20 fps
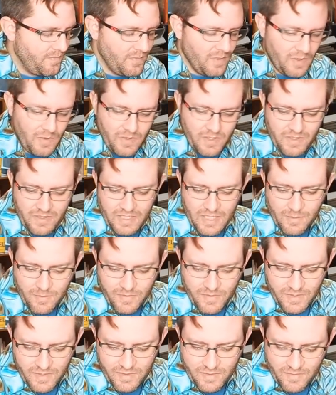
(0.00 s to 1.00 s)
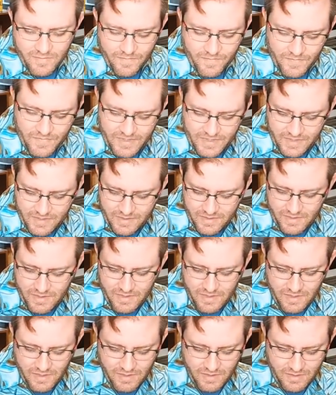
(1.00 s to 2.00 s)
what is the name of it?
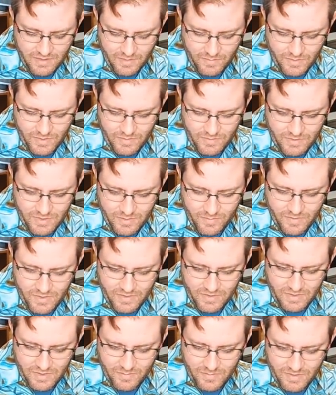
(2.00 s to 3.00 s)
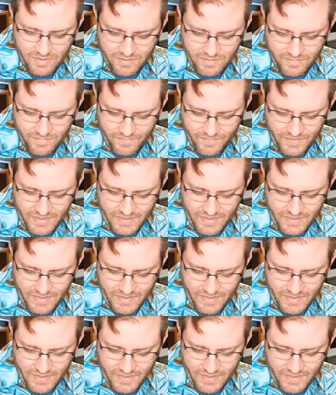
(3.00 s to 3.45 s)
T something something something.